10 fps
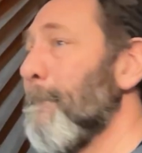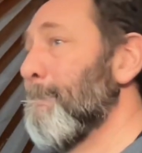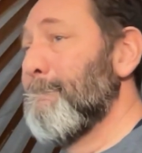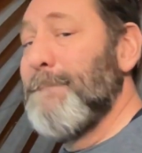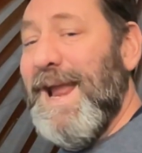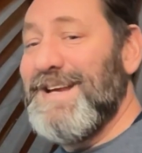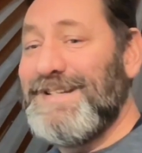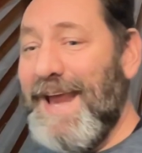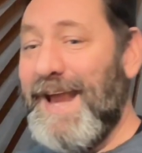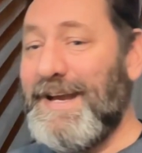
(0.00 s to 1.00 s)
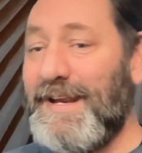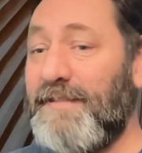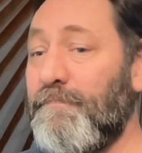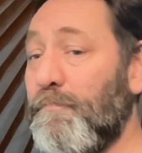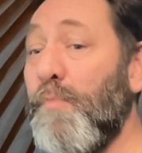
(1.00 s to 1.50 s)

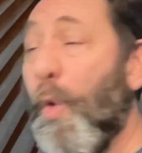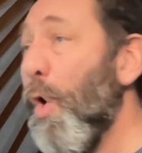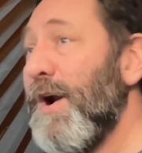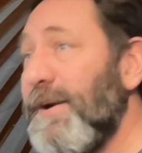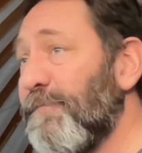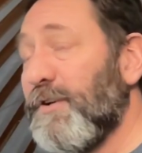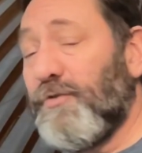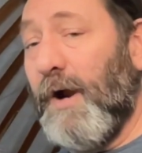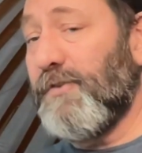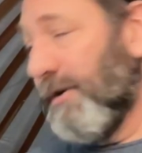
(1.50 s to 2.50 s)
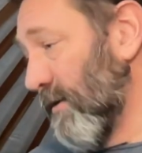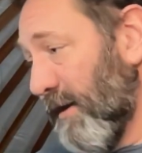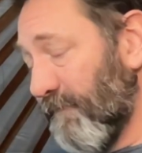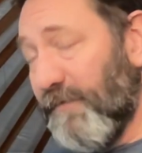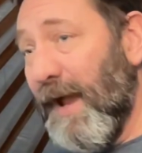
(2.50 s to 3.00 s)
maintaining more infrastructure
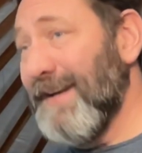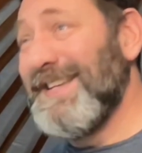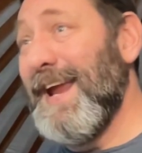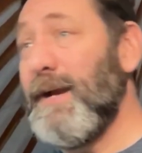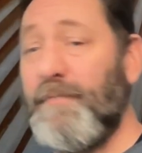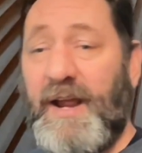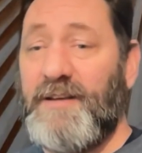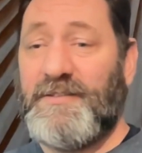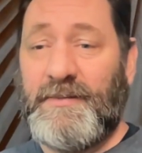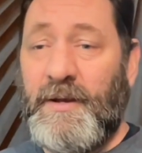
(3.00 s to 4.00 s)
if you've got a database,